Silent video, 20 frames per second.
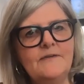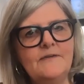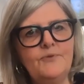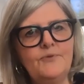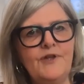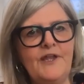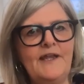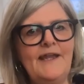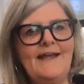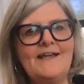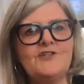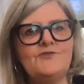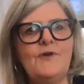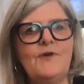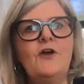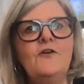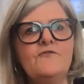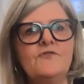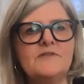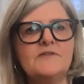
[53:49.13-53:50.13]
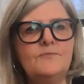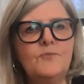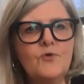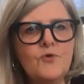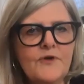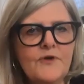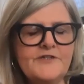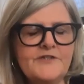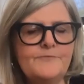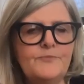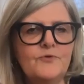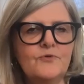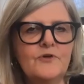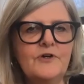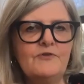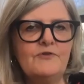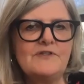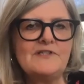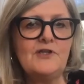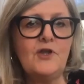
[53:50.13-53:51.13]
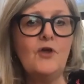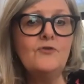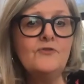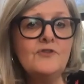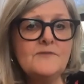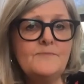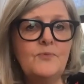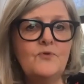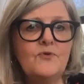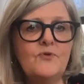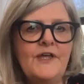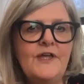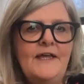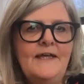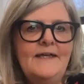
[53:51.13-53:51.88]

putting an X-ray over its mortgage book or its loans book